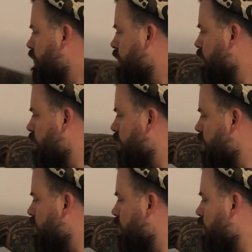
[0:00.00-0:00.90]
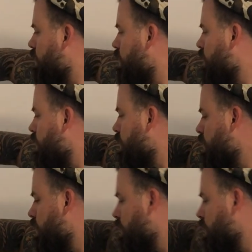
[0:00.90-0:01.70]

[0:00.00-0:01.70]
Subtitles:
Nothing is said.